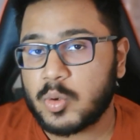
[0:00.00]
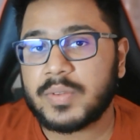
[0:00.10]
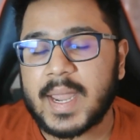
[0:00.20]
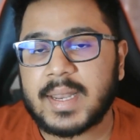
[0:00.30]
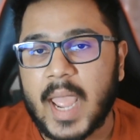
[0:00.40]

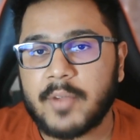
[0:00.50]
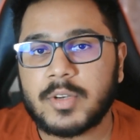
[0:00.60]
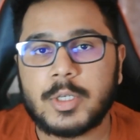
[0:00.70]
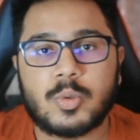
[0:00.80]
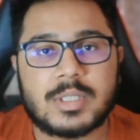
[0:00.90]
proved that
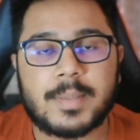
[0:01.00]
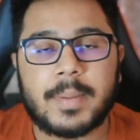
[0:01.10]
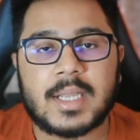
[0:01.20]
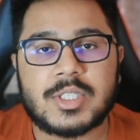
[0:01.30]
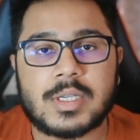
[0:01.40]
after Newey's
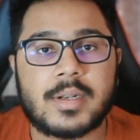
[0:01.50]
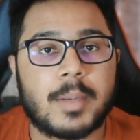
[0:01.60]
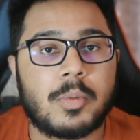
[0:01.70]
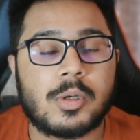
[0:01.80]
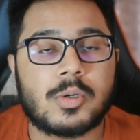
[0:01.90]
departure,
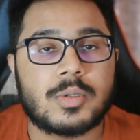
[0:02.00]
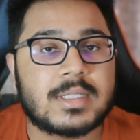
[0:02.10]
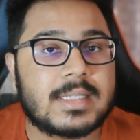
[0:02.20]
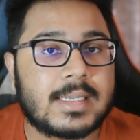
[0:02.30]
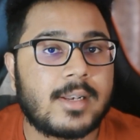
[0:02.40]
Red Bull could
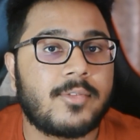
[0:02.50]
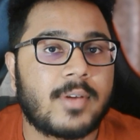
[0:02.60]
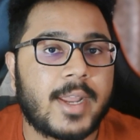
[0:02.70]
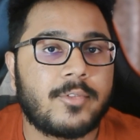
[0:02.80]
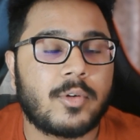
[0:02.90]
still
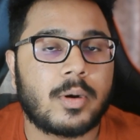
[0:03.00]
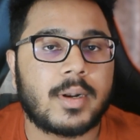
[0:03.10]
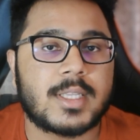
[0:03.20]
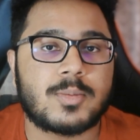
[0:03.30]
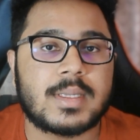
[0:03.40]
fight for
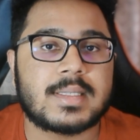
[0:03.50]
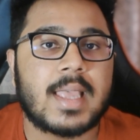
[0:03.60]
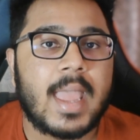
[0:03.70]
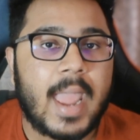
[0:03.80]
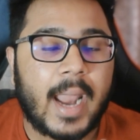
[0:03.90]
race wins
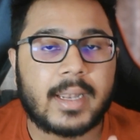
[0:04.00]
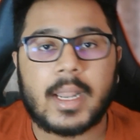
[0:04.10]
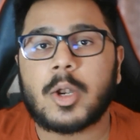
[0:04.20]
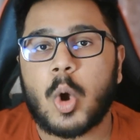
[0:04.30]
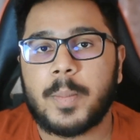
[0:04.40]
and
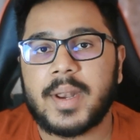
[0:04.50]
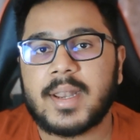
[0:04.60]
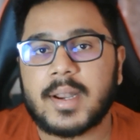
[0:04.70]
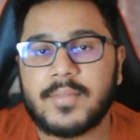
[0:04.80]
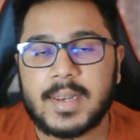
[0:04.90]
can
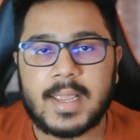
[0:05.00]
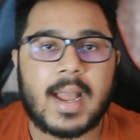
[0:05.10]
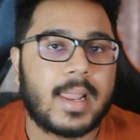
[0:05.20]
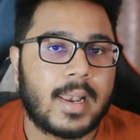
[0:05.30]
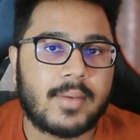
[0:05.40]
operate at a very
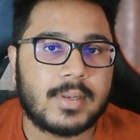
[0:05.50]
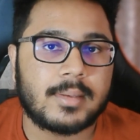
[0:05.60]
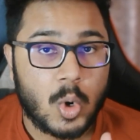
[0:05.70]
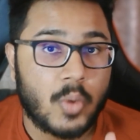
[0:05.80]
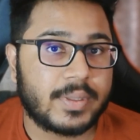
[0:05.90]
high level.
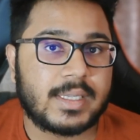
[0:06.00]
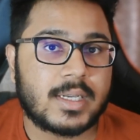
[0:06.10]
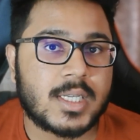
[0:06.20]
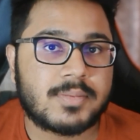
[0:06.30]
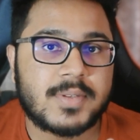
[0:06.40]
Over the years,